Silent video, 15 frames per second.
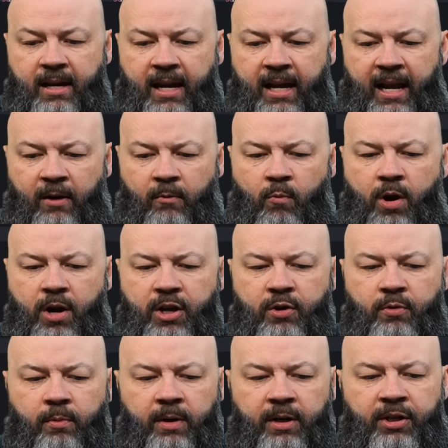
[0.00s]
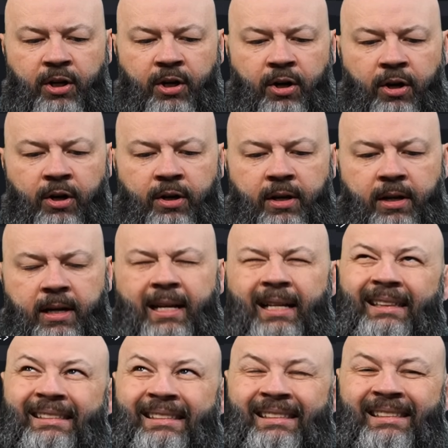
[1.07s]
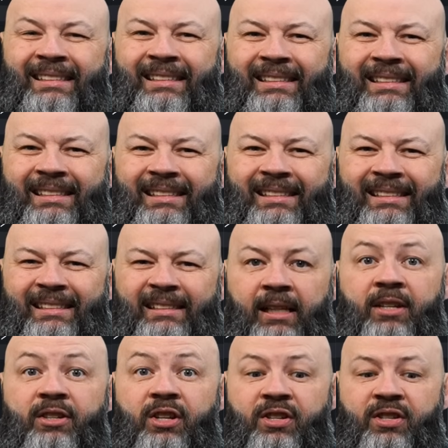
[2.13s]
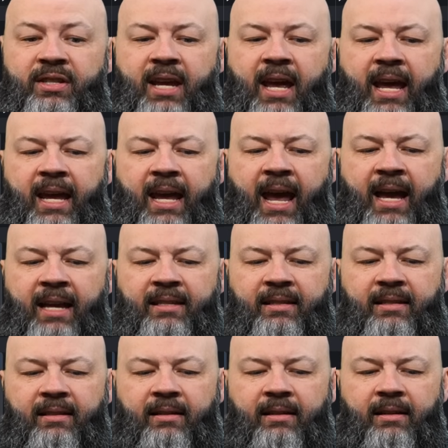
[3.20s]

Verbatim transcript: And I want you to return, uh, let's just say S,